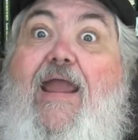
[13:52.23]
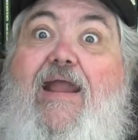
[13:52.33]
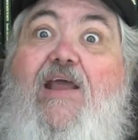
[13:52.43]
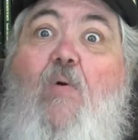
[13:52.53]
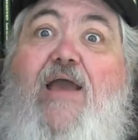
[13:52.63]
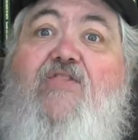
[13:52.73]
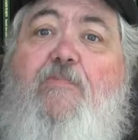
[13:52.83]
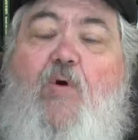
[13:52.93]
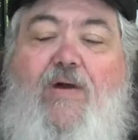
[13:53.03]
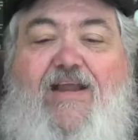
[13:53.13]
Anyway,
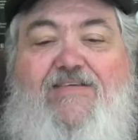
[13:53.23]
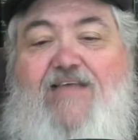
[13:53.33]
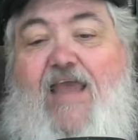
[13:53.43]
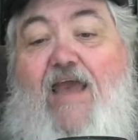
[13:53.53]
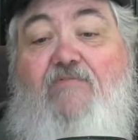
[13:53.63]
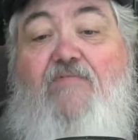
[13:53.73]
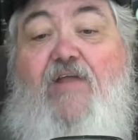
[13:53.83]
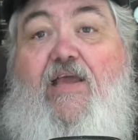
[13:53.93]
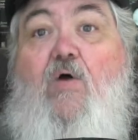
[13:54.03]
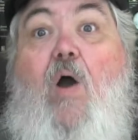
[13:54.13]
the point is I have a
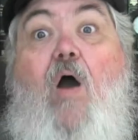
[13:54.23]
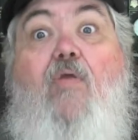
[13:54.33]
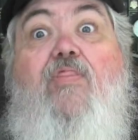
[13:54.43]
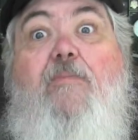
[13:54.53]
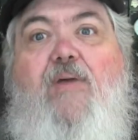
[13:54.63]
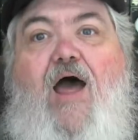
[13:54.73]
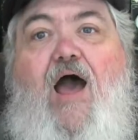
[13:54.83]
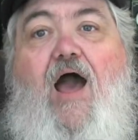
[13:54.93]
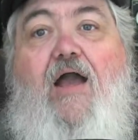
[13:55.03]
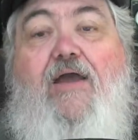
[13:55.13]
video on the
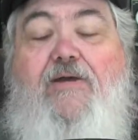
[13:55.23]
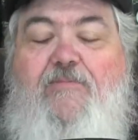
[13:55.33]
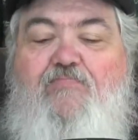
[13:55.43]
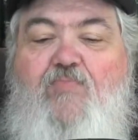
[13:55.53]
blog